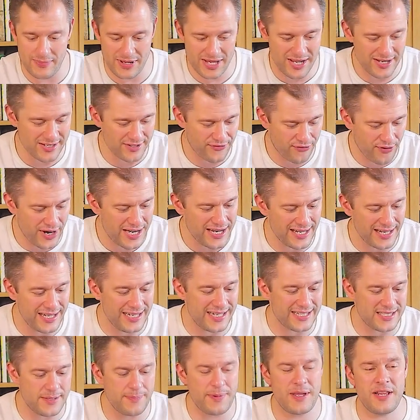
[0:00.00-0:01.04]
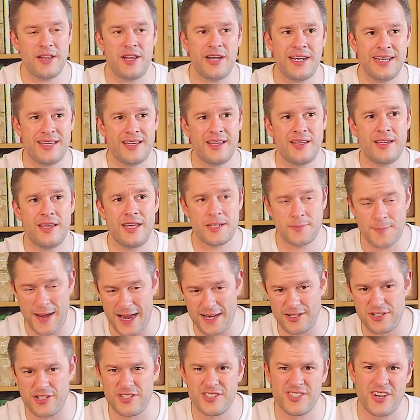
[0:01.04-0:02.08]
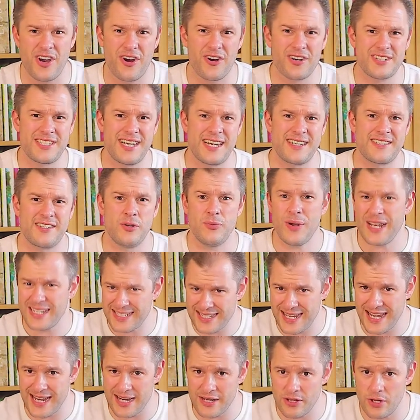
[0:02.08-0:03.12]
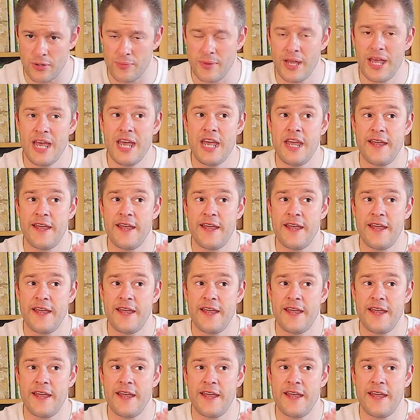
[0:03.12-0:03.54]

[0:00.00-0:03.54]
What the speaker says: because frankly, it's a bit like the expansions to Architects of the West Kingdom.